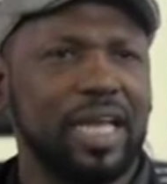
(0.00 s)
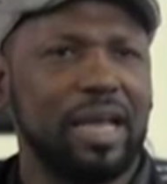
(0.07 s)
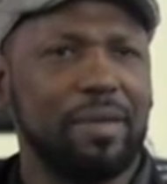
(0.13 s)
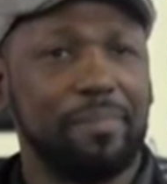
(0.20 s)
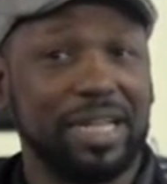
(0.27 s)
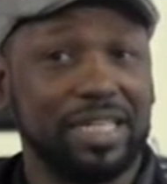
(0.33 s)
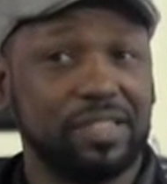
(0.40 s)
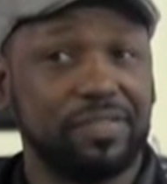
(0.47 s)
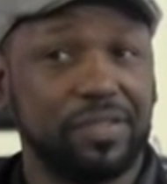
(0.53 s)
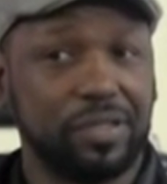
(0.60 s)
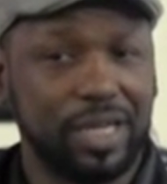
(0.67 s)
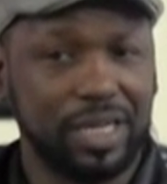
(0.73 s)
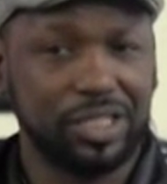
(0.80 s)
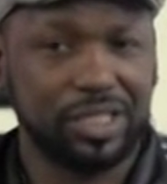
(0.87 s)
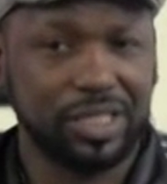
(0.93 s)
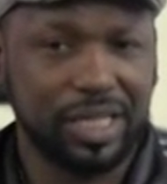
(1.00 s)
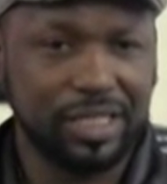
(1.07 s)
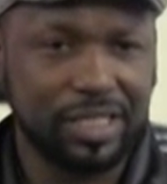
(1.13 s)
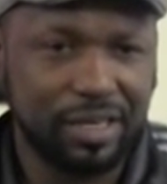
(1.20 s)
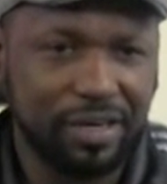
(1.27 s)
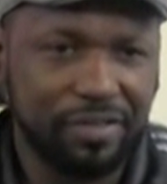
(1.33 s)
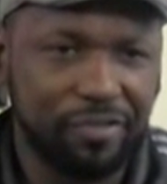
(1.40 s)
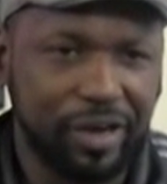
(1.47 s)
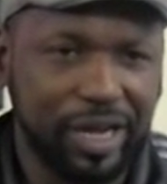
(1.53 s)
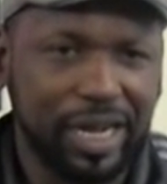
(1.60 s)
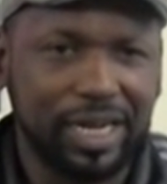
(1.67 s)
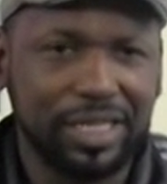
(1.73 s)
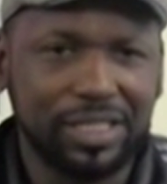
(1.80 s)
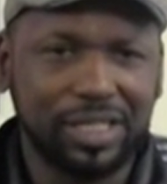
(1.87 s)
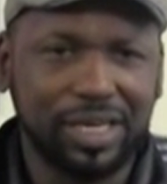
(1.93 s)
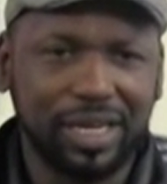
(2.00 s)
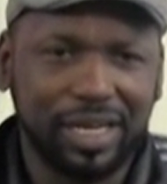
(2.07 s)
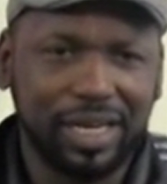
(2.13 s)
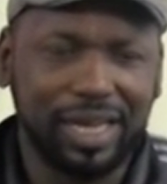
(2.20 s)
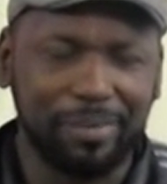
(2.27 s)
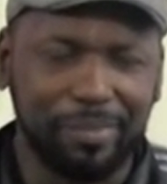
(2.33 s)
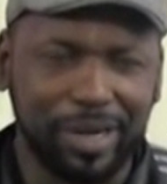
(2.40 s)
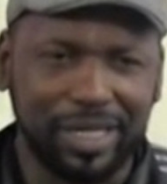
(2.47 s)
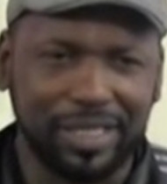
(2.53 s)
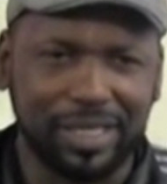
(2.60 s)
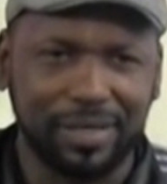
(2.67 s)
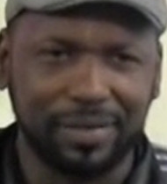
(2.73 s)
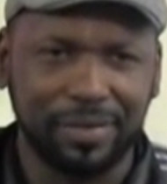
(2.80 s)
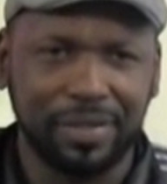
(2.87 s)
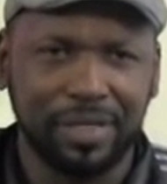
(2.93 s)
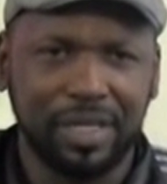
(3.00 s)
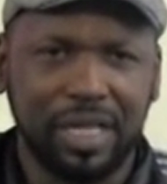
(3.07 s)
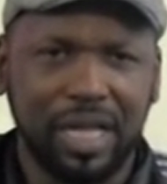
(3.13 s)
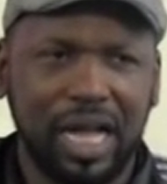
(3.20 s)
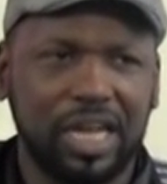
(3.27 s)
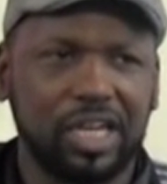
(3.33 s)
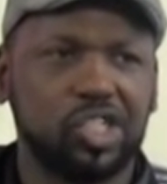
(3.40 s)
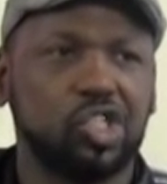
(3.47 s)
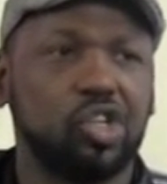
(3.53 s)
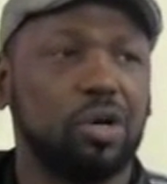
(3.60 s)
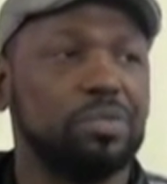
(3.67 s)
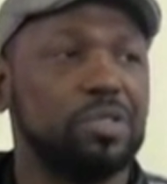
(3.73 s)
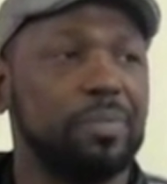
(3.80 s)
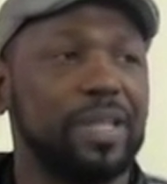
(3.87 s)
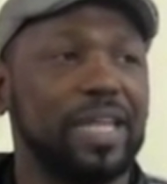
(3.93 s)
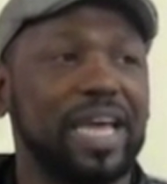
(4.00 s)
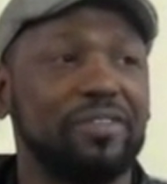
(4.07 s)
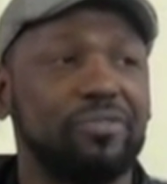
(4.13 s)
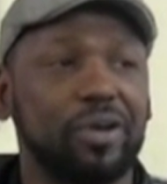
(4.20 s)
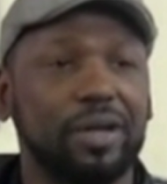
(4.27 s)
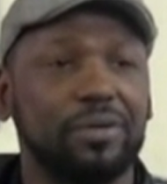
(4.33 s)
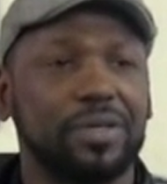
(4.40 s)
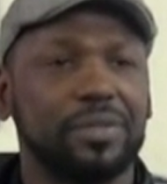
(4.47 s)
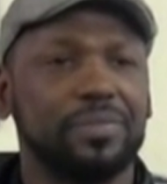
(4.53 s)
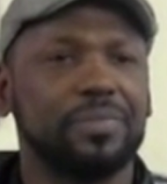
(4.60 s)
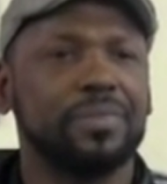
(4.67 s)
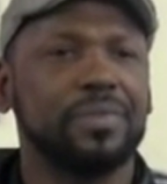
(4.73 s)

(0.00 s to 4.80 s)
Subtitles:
at Mansfield Leisure Centre for English in the Eliminator, and I stopped him in the 8th round.